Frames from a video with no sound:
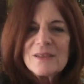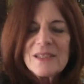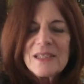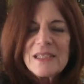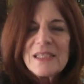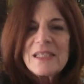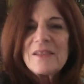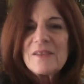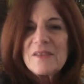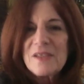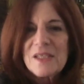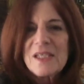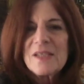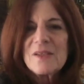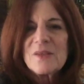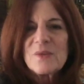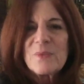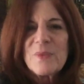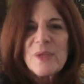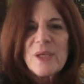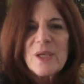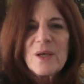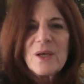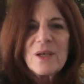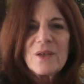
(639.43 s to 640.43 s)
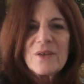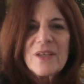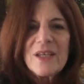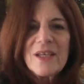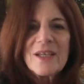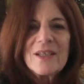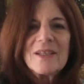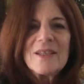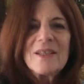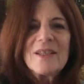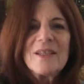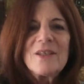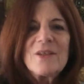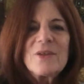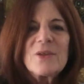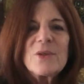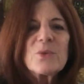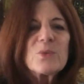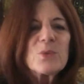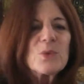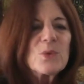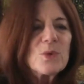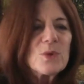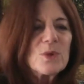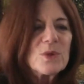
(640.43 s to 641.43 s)
gives me all the
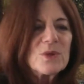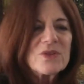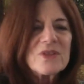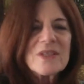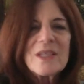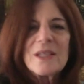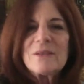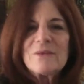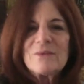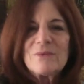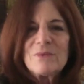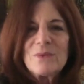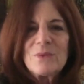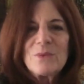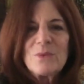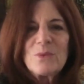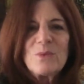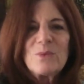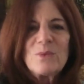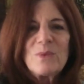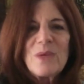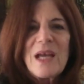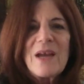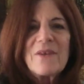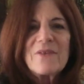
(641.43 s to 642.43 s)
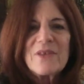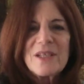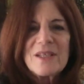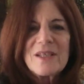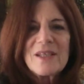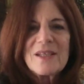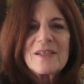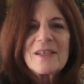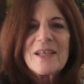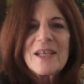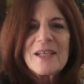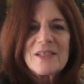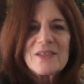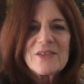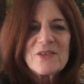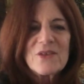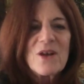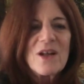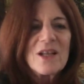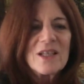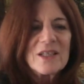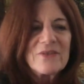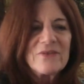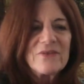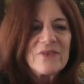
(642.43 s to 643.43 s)
rules and everything that is
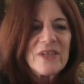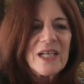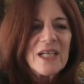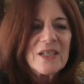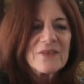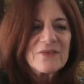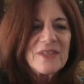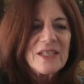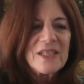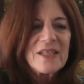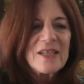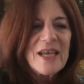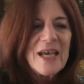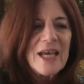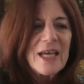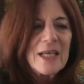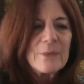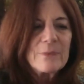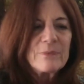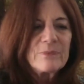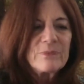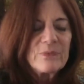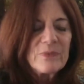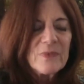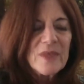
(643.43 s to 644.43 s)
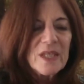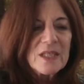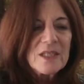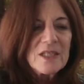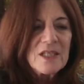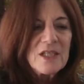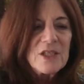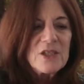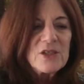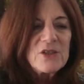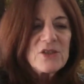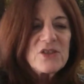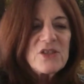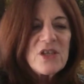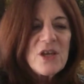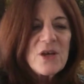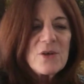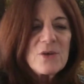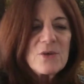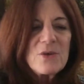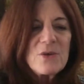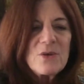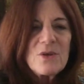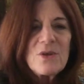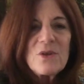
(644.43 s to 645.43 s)
all involved in that.
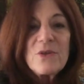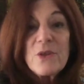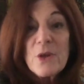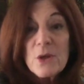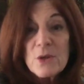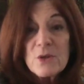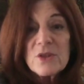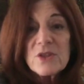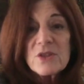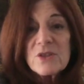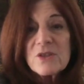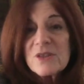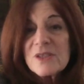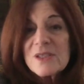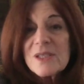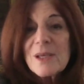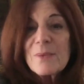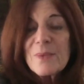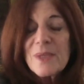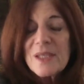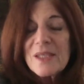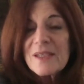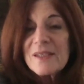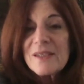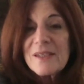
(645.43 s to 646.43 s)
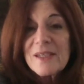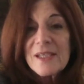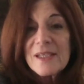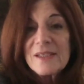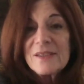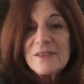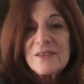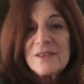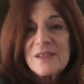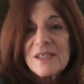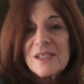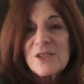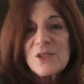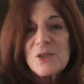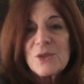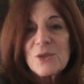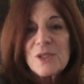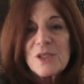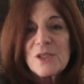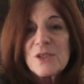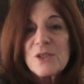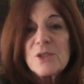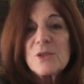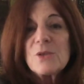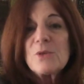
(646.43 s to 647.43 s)
So those are some of the things that you
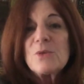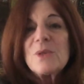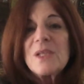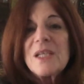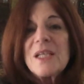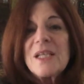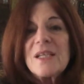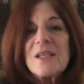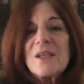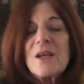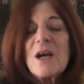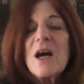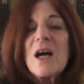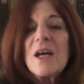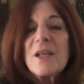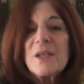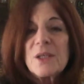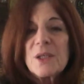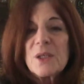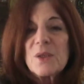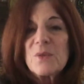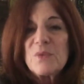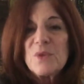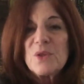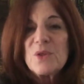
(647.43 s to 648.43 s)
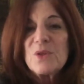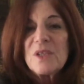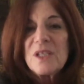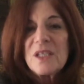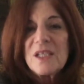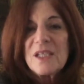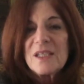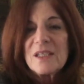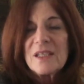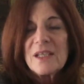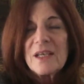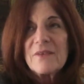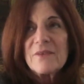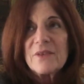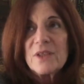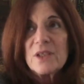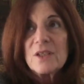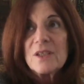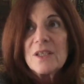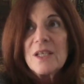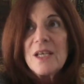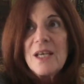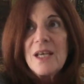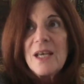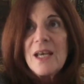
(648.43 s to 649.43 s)
can do in on a community
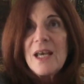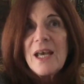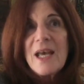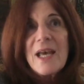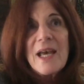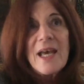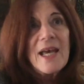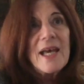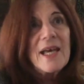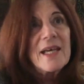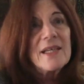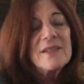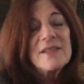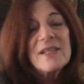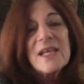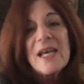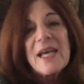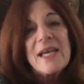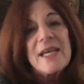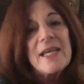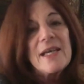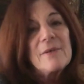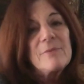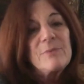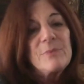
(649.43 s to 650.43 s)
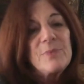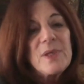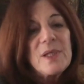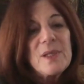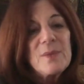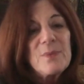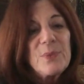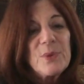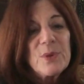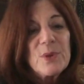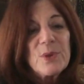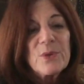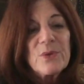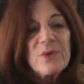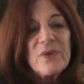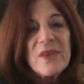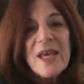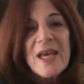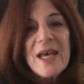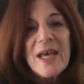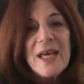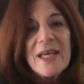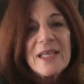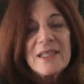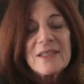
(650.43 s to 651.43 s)
level. And I have people
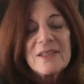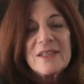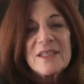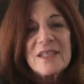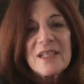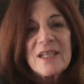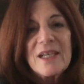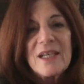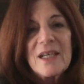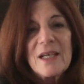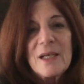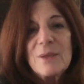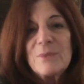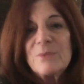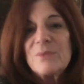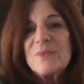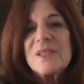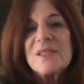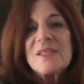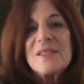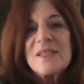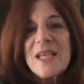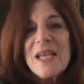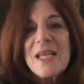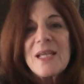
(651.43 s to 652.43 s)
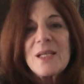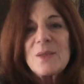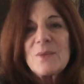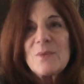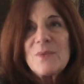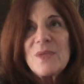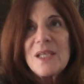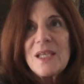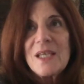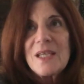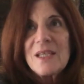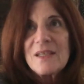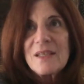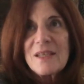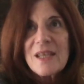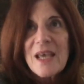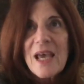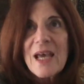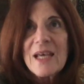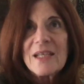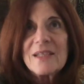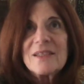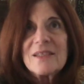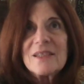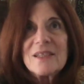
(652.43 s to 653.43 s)
that say to me
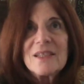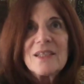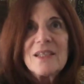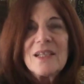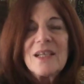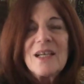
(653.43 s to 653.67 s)
that